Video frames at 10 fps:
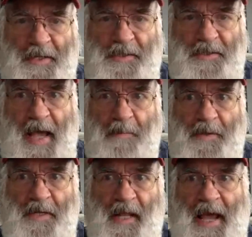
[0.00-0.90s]
Caucus
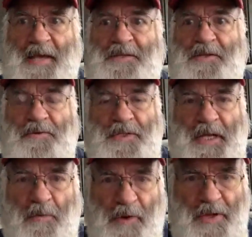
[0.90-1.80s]
happened last
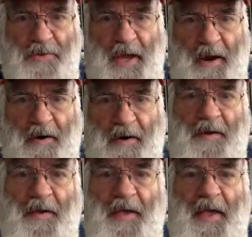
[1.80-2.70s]
Tuesday. Were you there?
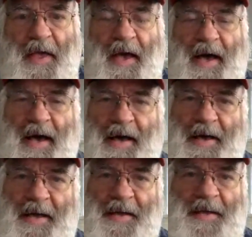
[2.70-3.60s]

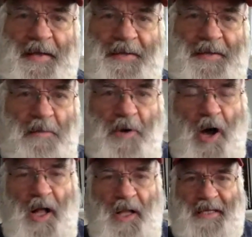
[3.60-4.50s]
Some
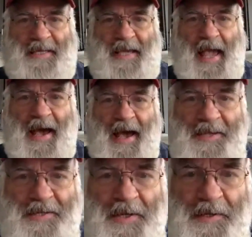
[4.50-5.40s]
called it
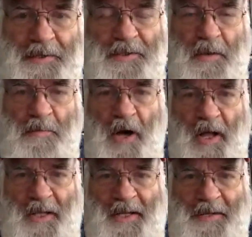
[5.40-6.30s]
chaos. Some
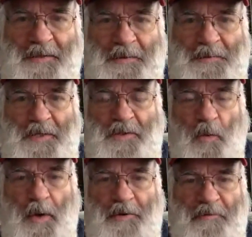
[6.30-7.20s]
called it just a
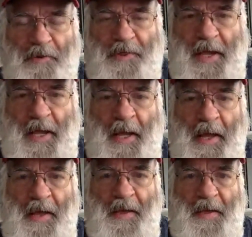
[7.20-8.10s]
wonderful thing.
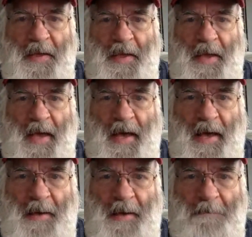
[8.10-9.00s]

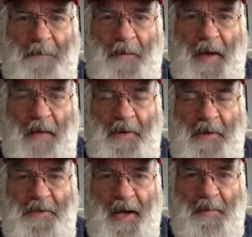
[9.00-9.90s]
I'm going to
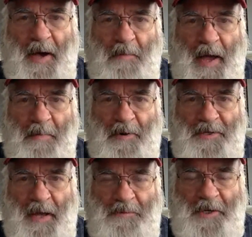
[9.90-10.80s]
talk about my
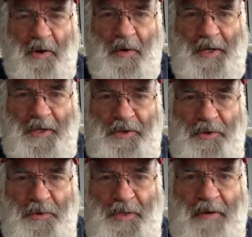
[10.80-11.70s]
perception going to
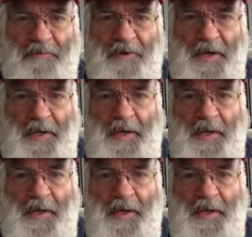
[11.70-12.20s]
two different